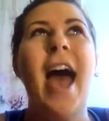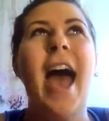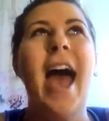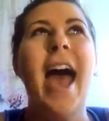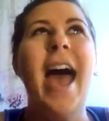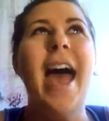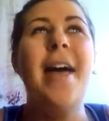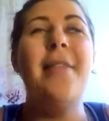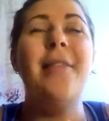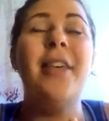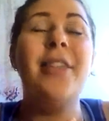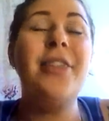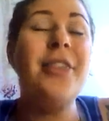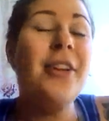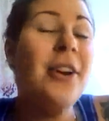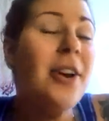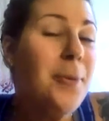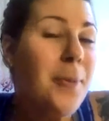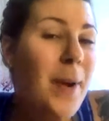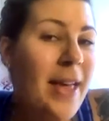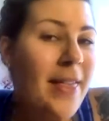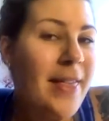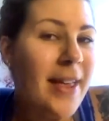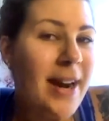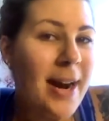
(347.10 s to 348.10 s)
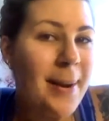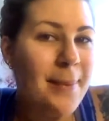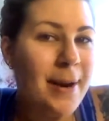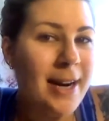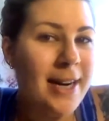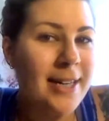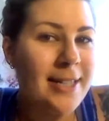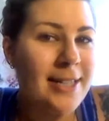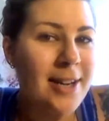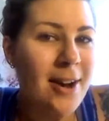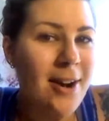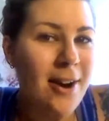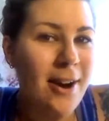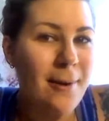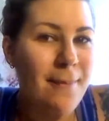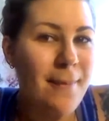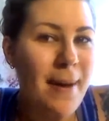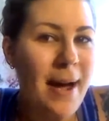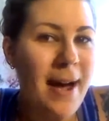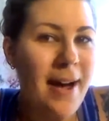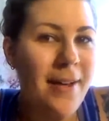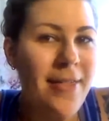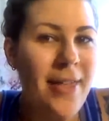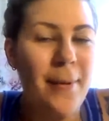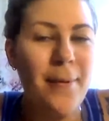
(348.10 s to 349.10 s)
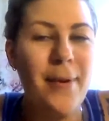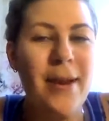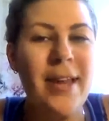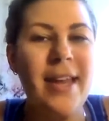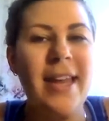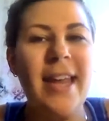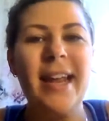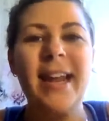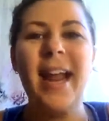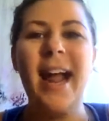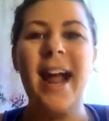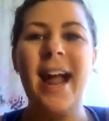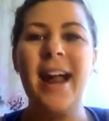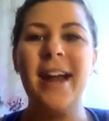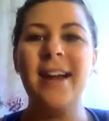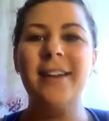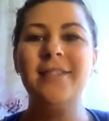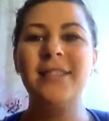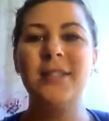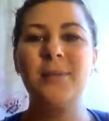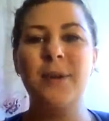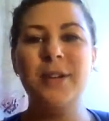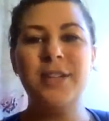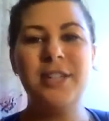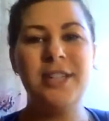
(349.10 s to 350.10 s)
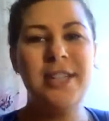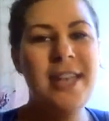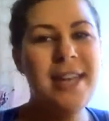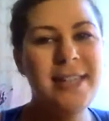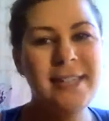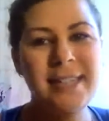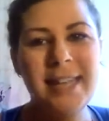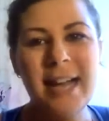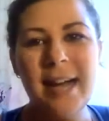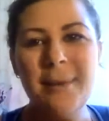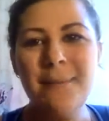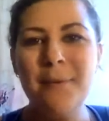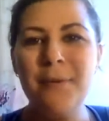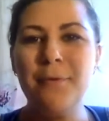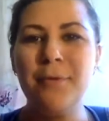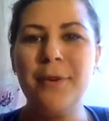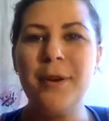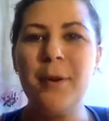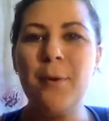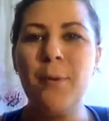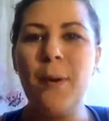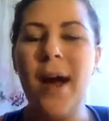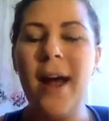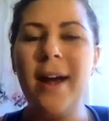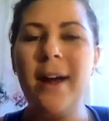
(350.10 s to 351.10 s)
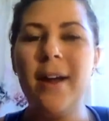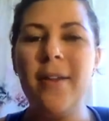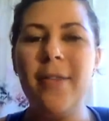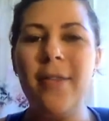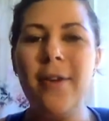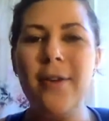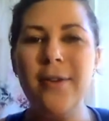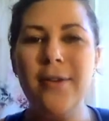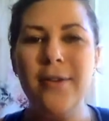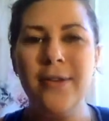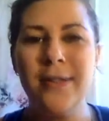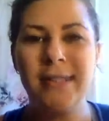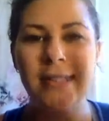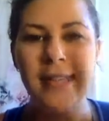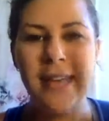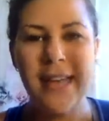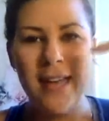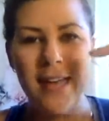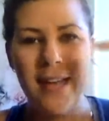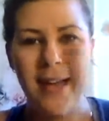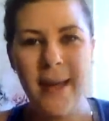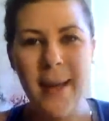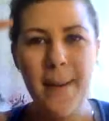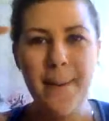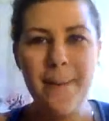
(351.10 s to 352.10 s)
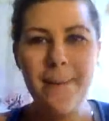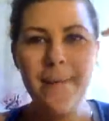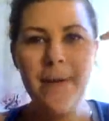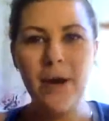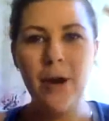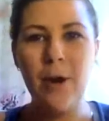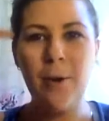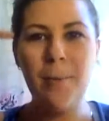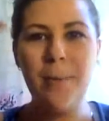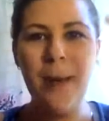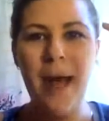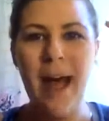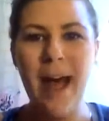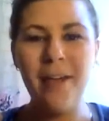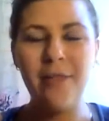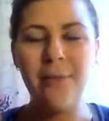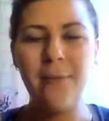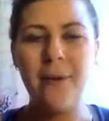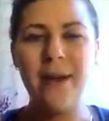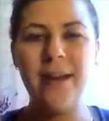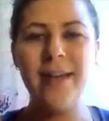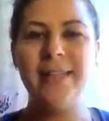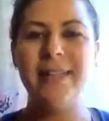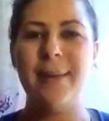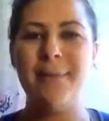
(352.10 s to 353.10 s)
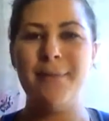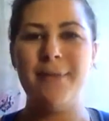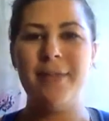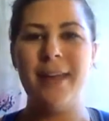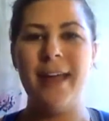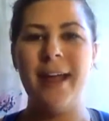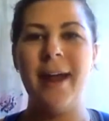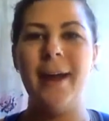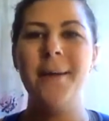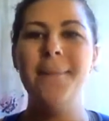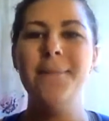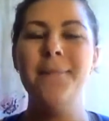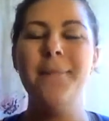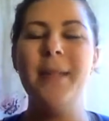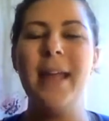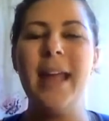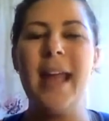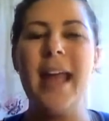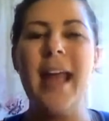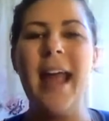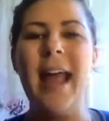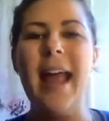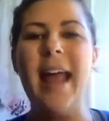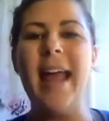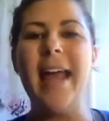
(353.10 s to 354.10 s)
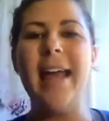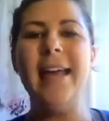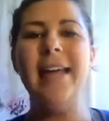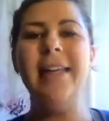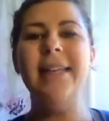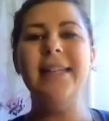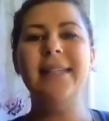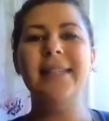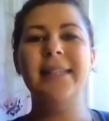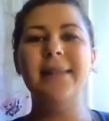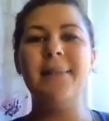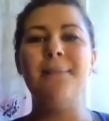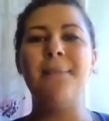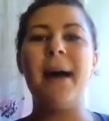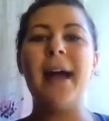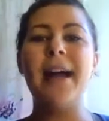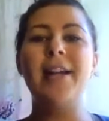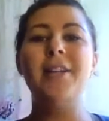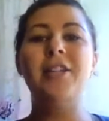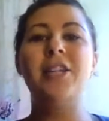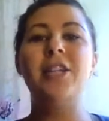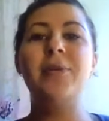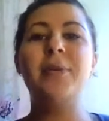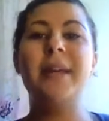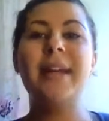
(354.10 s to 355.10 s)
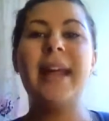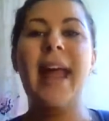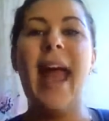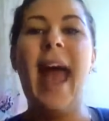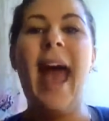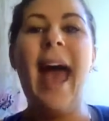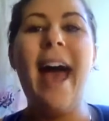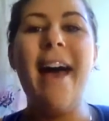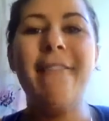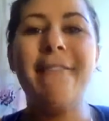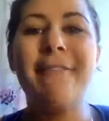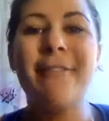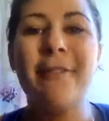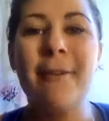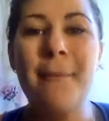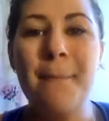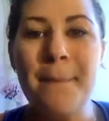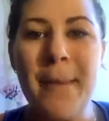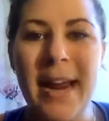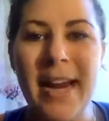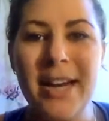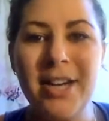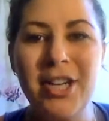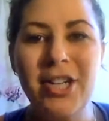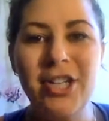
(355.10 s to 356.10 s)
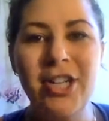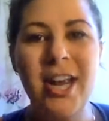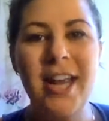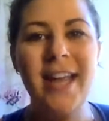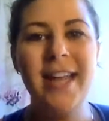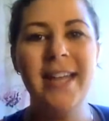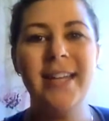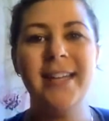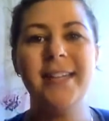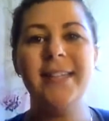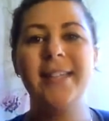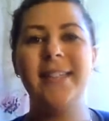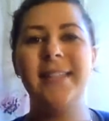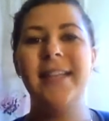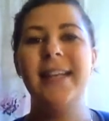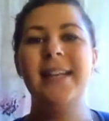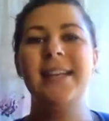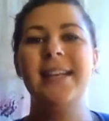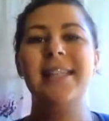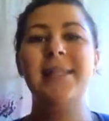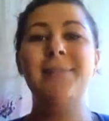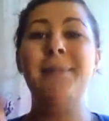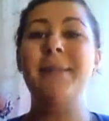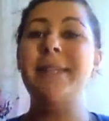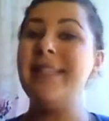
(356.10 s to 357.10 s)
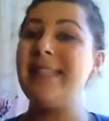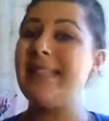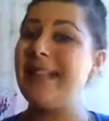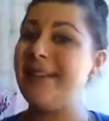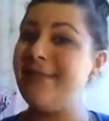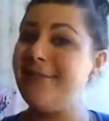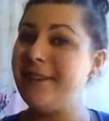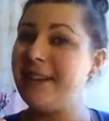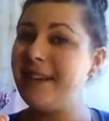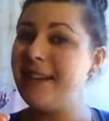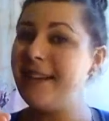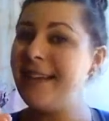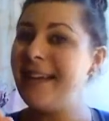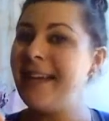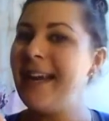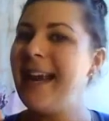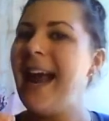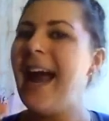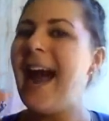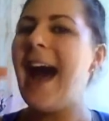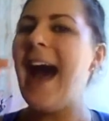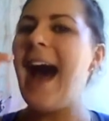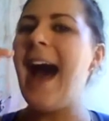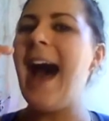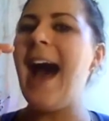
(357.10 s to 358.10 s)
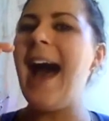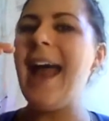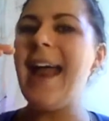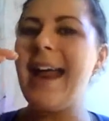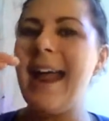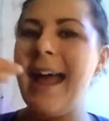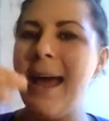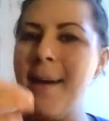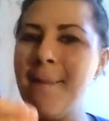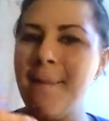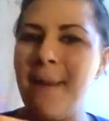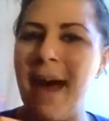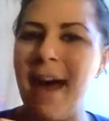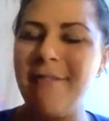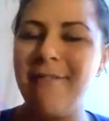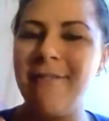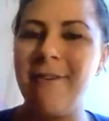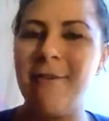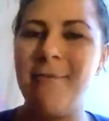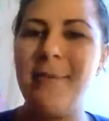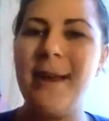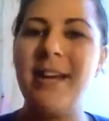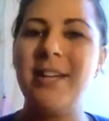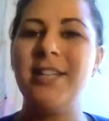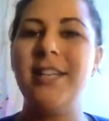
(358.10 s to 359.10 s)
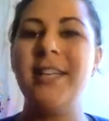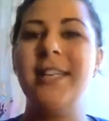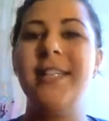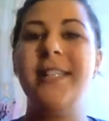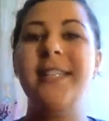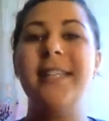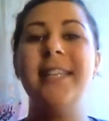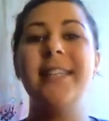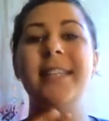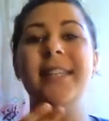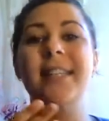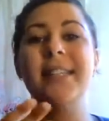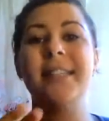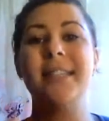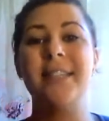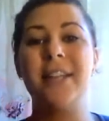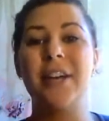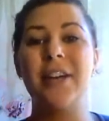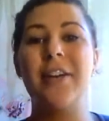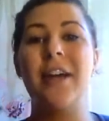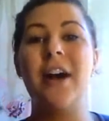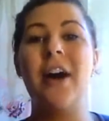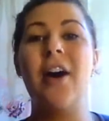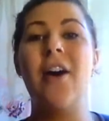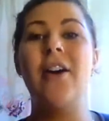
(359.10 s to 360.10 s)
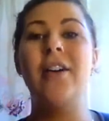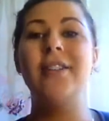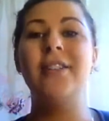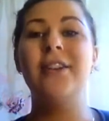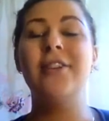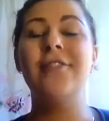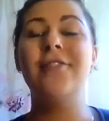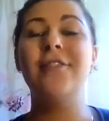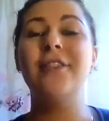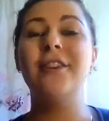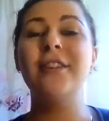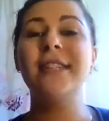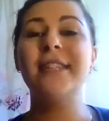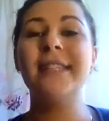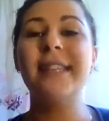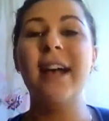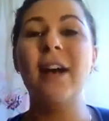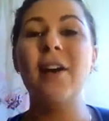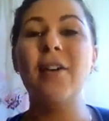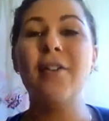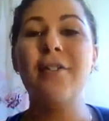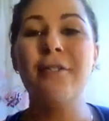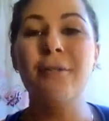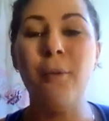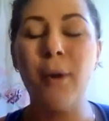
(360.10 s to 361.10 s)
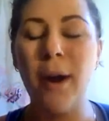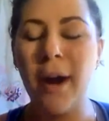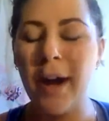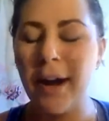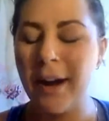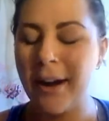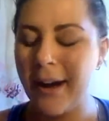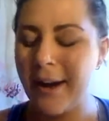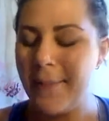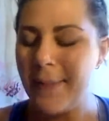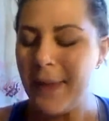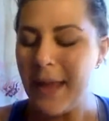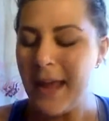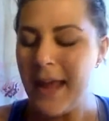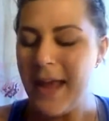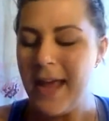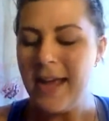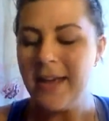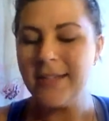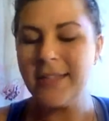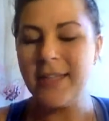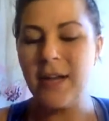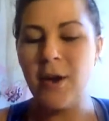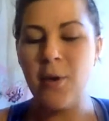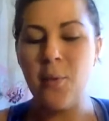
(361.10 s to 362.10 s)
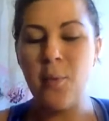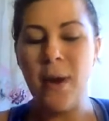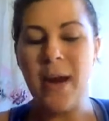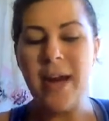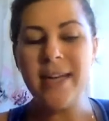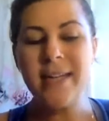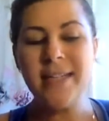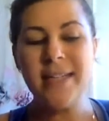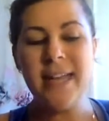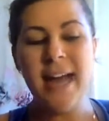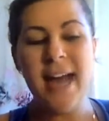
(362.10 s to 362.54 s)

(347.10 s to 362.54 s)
And the third way that I'm going to talk about that we can kind of switch things up and rewire those neural pathways up there is by doing affirmations. Specifically, I am affirmations. This is good also for self-work. So Wayne